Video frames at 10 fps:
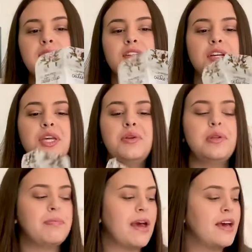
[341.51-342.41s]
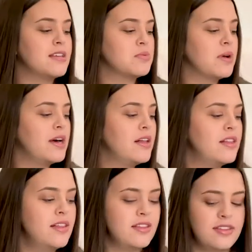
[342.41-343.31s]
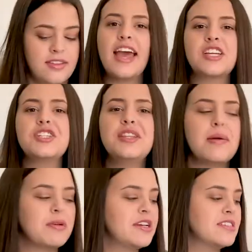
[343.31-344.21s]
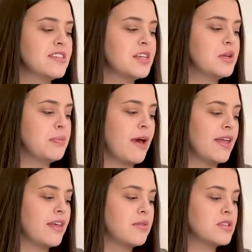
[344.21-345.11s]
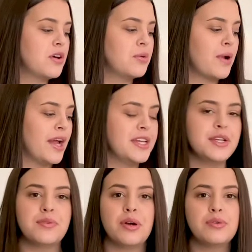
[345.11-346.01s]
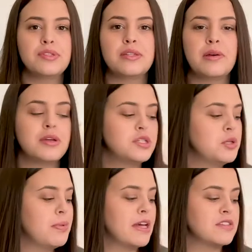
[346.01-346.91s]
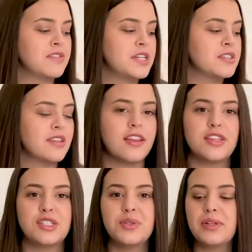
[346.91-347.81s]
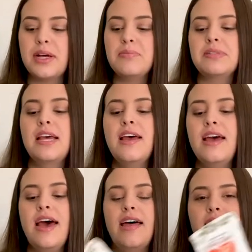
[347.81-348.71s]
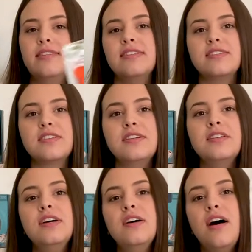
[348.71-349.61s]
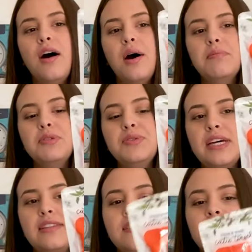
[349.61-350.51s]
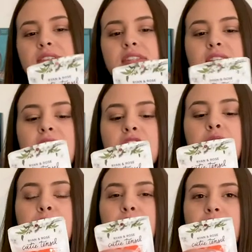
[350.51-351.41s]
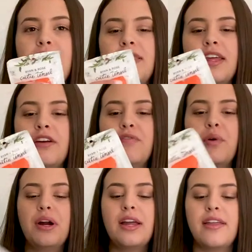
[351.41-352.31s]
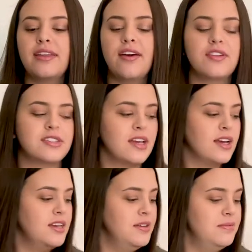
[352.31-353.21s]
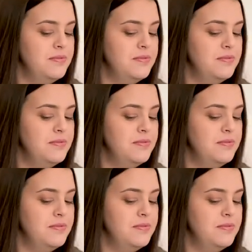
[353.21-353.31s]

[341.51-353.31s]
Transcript: These are Cutie Pat as well. Actually, that brand isn't Cutie Pat. That was all Ryan and Rose, the two pacifiers and then the two clips. And then these little um, utensils. It's like a spoon and then like a fork on the other side.